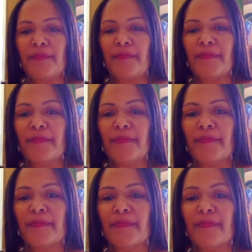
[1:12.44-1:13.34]

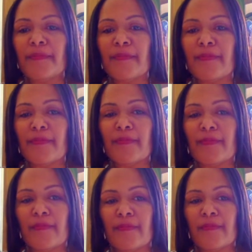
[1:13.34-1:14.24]

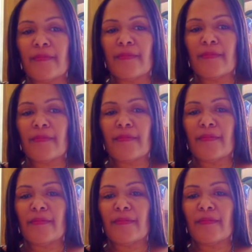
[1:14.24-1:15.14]

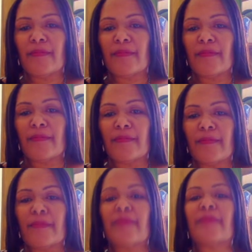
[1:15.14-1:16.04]

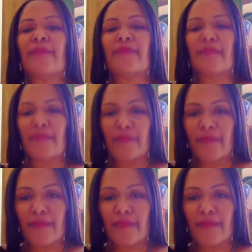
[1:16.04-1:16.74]
(silent)